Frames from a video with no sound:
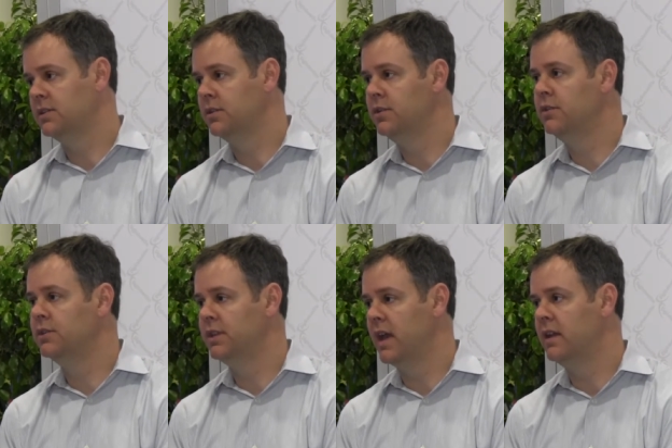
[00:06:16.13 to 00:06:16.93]
So they're
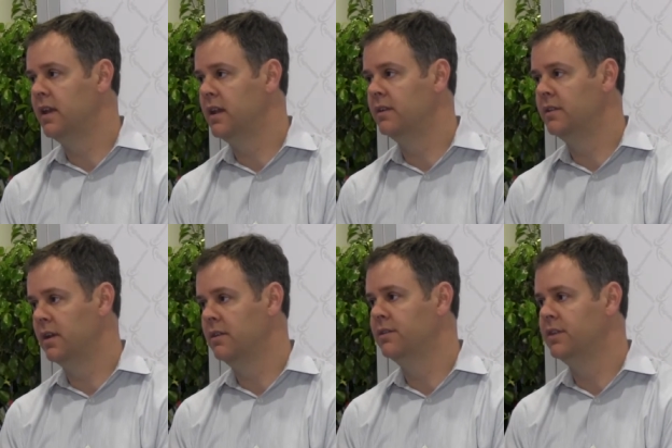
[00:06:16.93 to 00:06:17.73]
using that data to
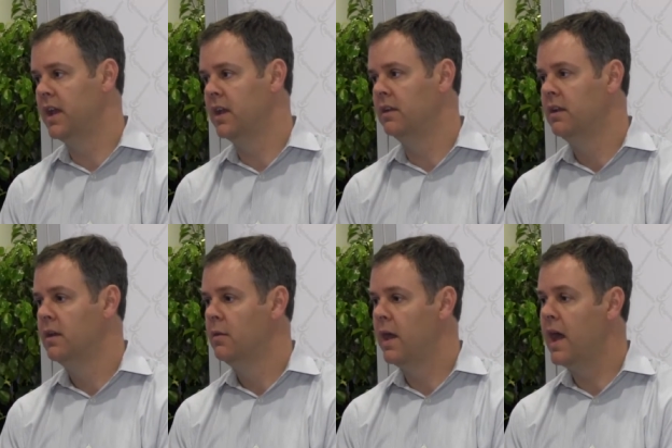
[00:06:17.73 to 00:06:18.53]
understand
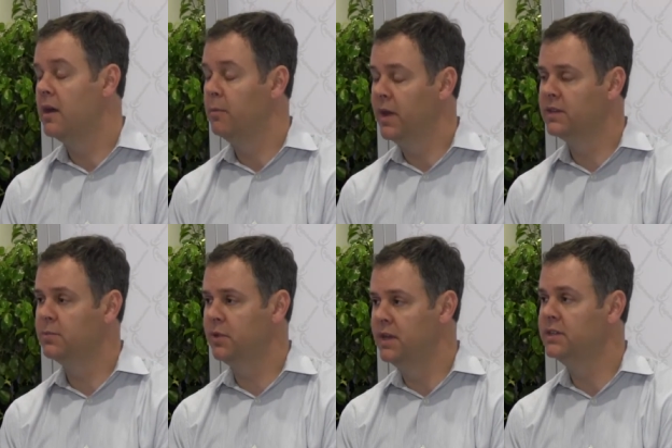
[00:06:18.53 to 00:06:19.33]
how to
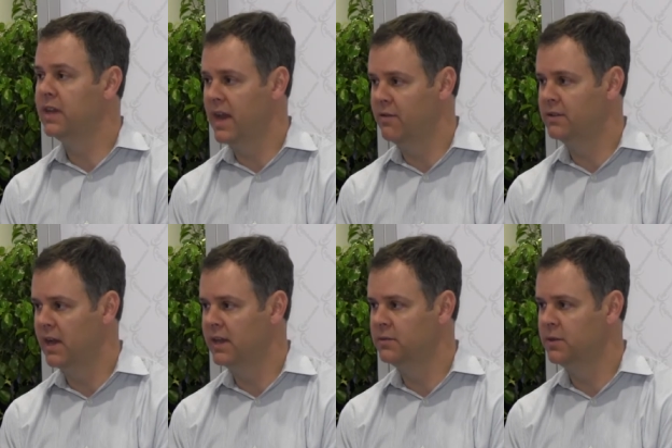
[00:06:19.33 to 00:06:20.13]
best place an
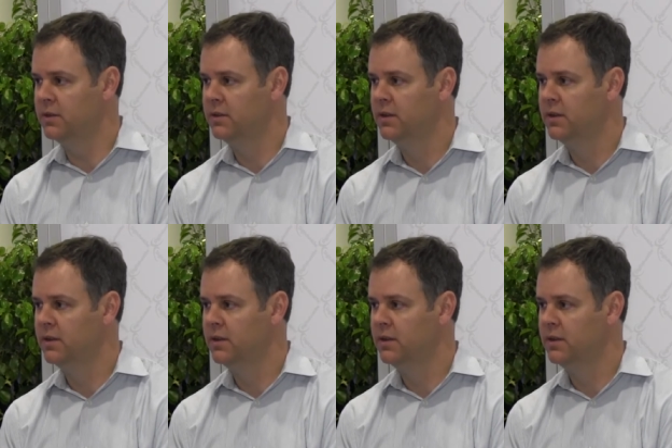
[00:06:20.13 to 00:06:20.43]
advertisement.